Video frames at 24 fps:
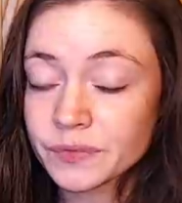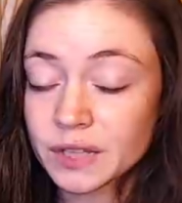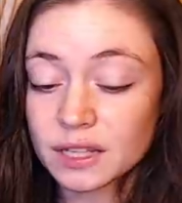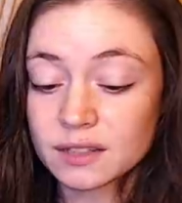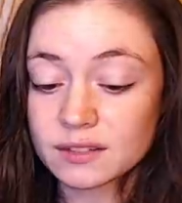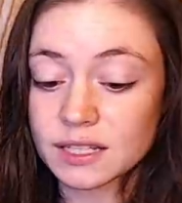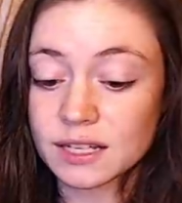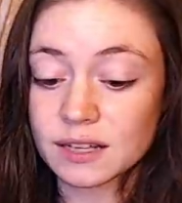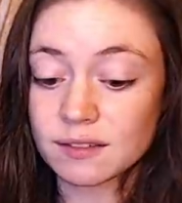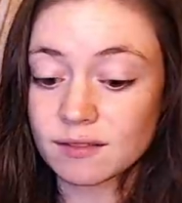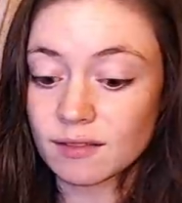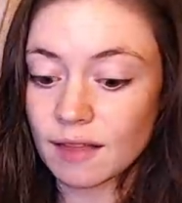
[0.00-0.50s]

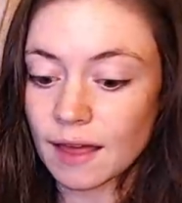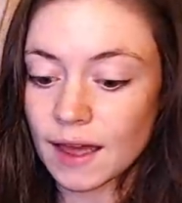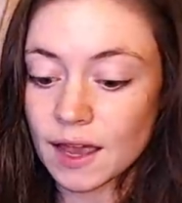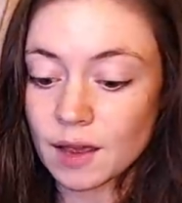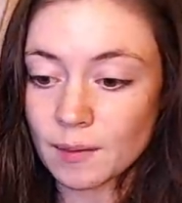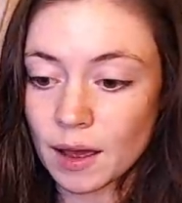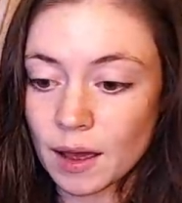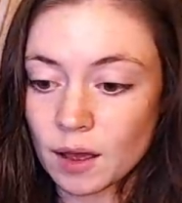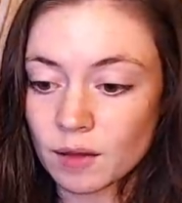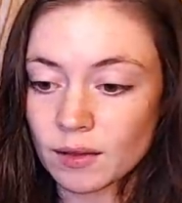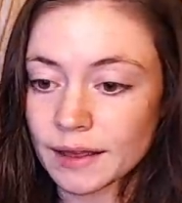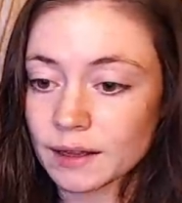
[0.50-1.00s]
Did he lie
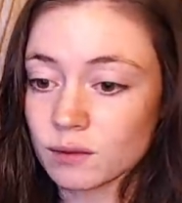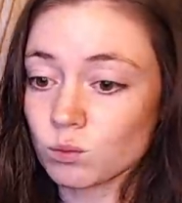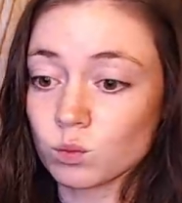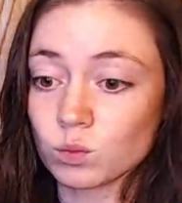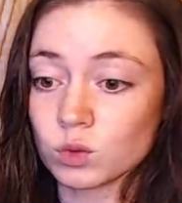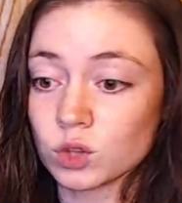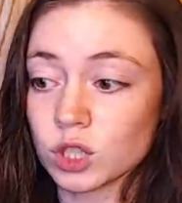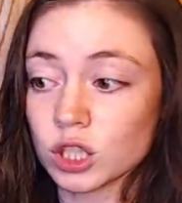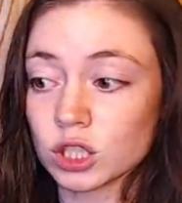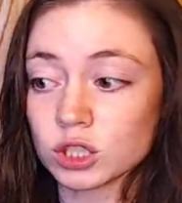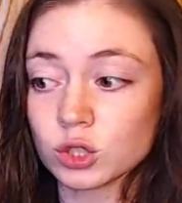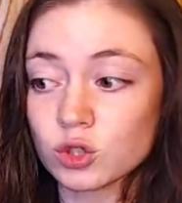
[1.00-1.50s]
about, like,
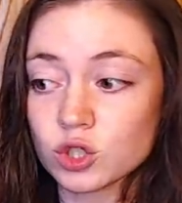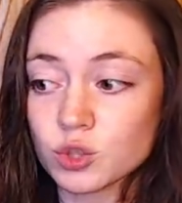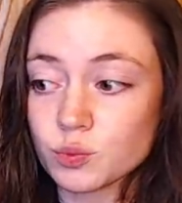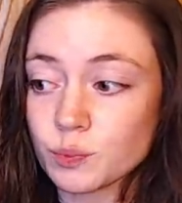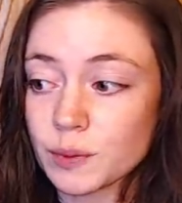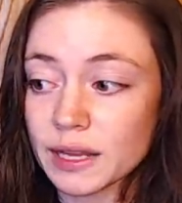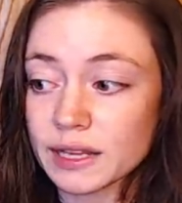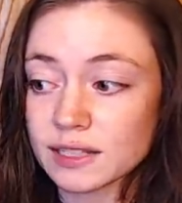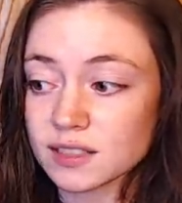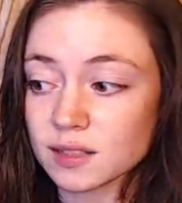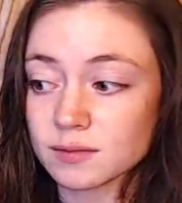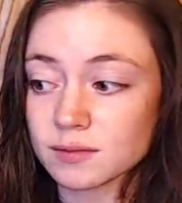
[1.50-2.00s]
Lelouch
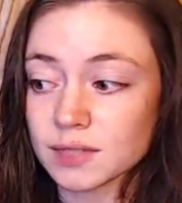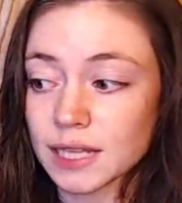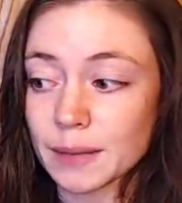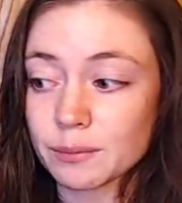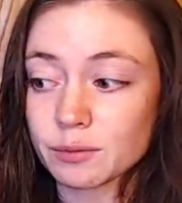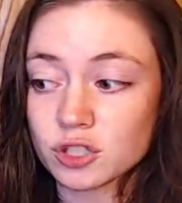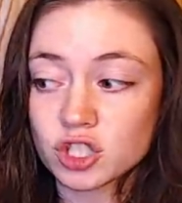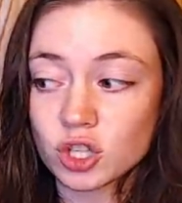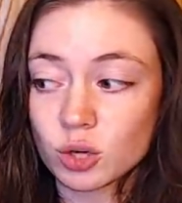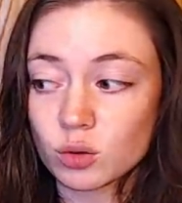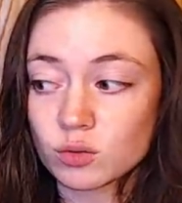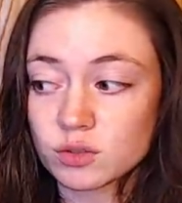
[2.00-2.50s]
being some type of
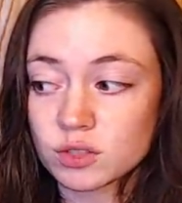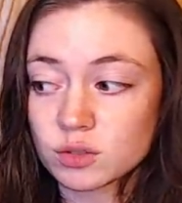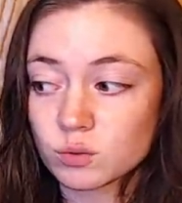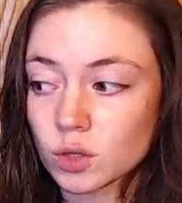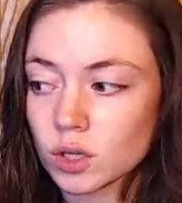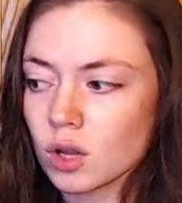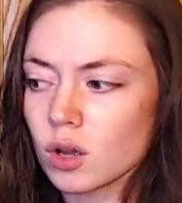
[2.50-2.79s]
chosen one?